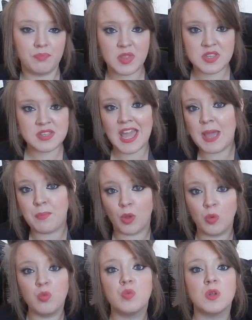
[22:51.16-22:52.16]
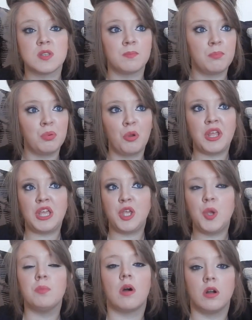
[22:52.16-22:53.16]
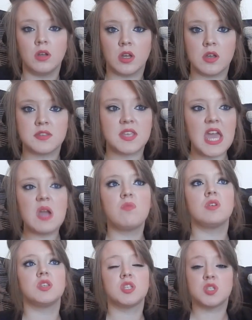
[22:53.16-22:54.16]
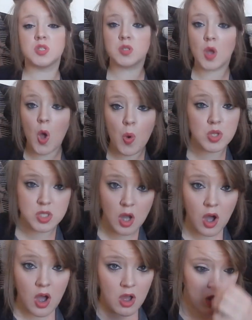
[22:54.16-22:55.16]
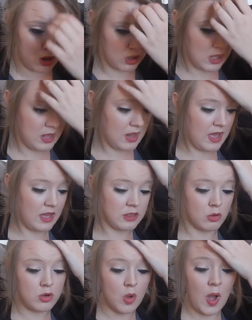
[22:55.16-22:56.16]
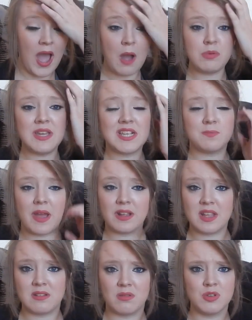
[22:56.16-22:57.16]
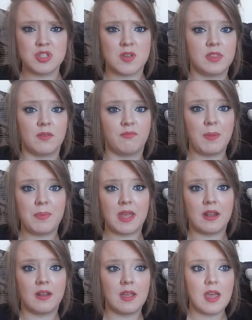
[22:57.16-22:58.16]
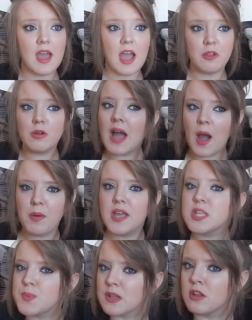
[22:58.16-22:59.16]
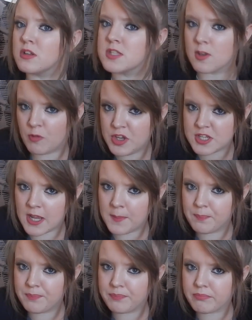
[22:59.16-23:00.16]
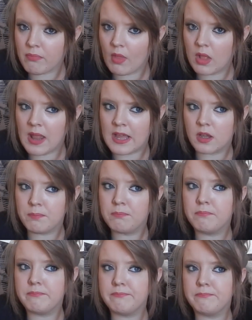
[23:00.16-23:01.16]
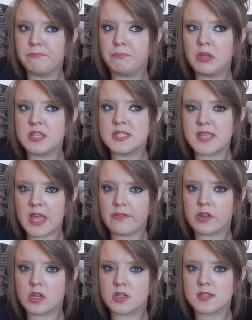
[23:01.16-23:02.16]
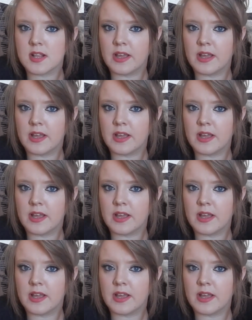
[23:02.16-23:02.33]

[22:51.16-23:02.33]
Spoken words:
This table was bloody humongous. It was so tall. Like, I don't know how he expected us to flip in. I don't know how he expected us to reach that. Like, be serious.